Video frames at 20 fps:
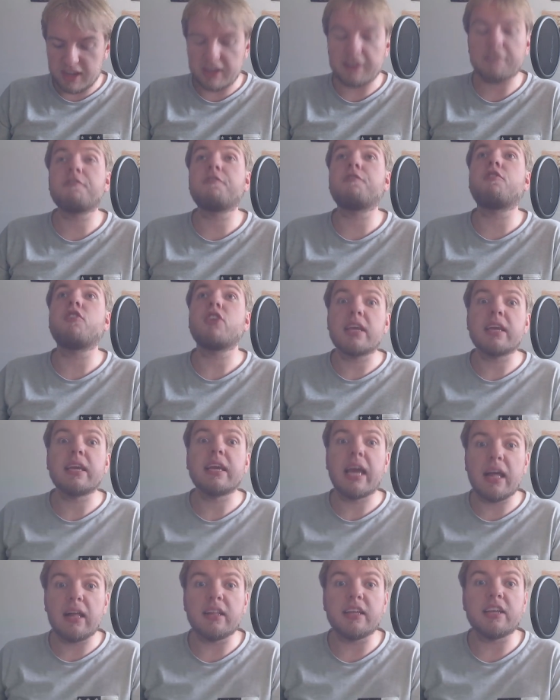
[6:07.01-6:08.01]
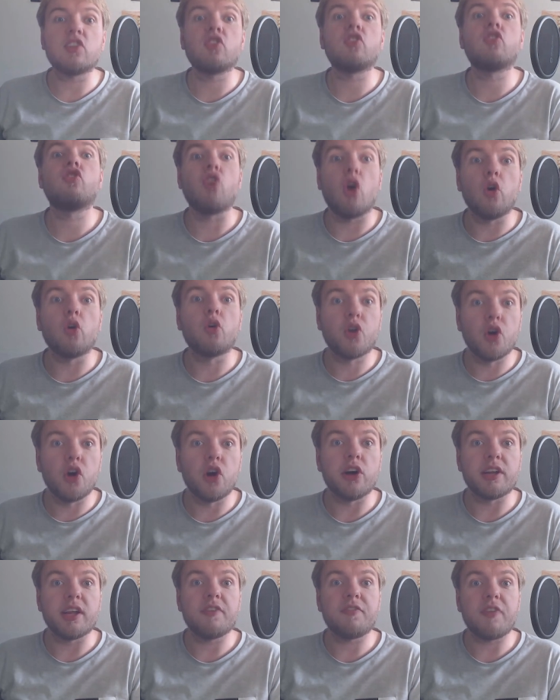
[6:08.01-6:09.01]
Like, freaking hell, it's so
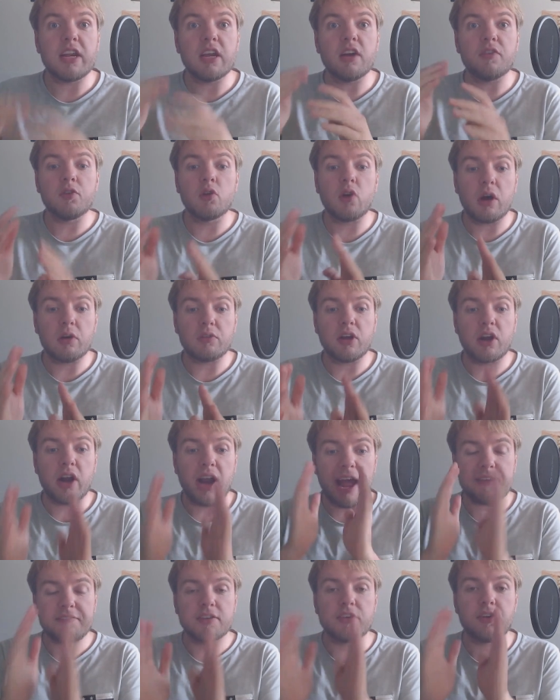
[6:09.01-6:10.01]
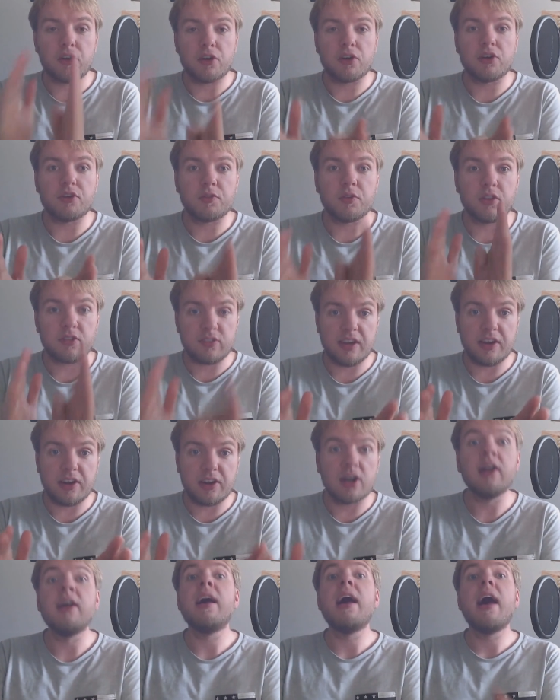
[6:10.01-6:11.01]
good. If any of you out there haven't heard
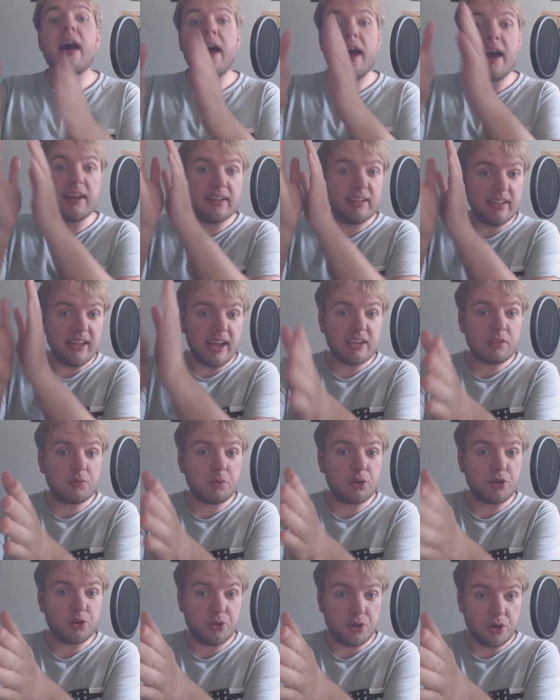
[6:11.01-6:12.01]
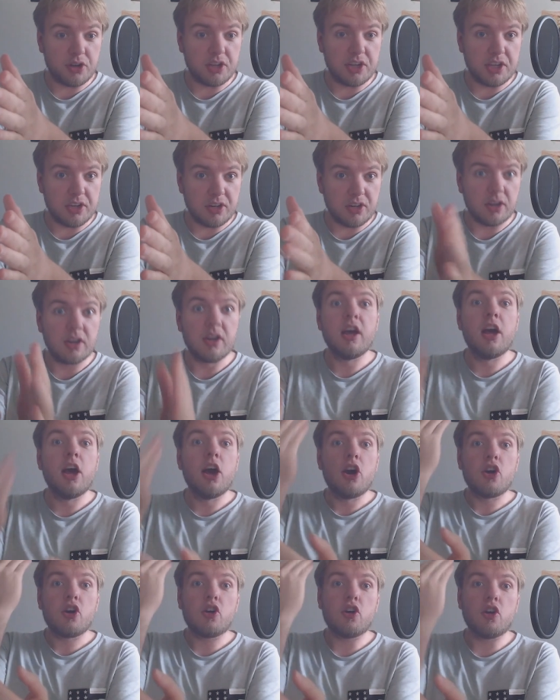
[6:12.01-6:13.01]
Voltaire and like what you heard here,
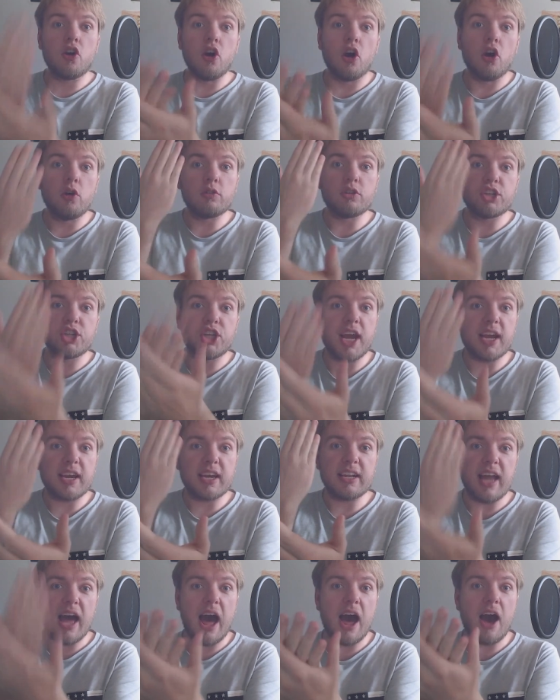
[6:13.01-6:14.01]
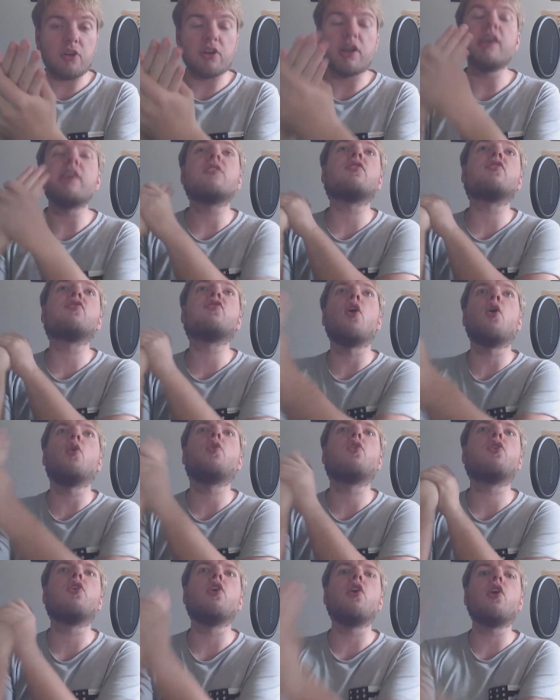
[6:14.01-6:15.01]
go check it out. It's
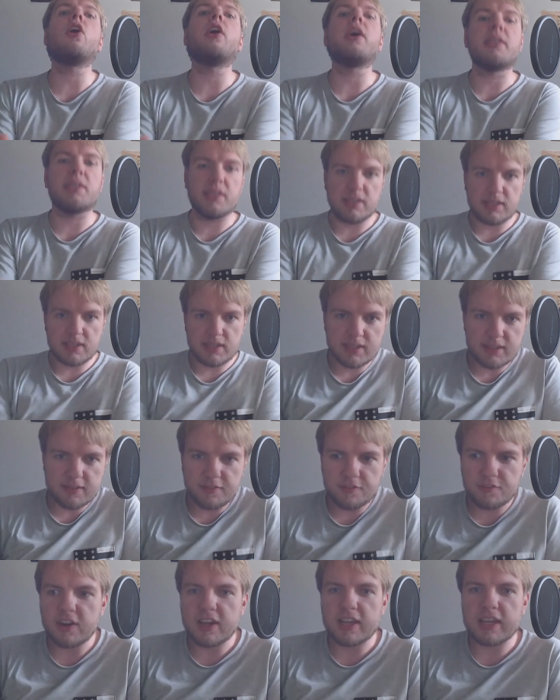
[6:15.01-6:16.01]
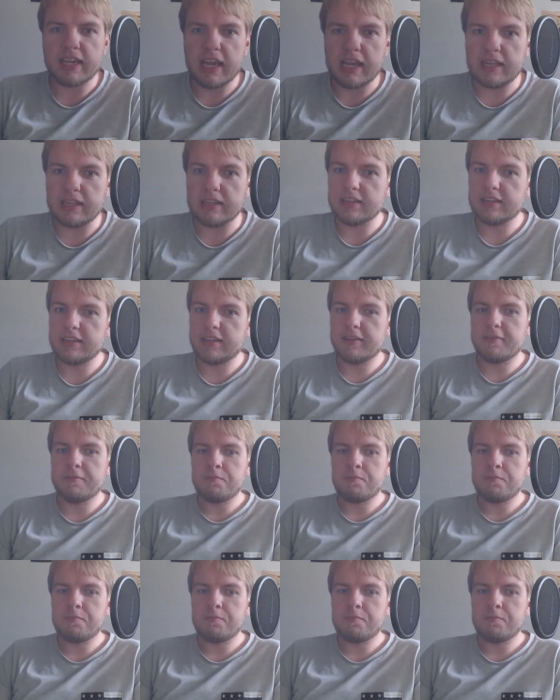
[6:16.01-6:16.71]
so good. Freaking hell.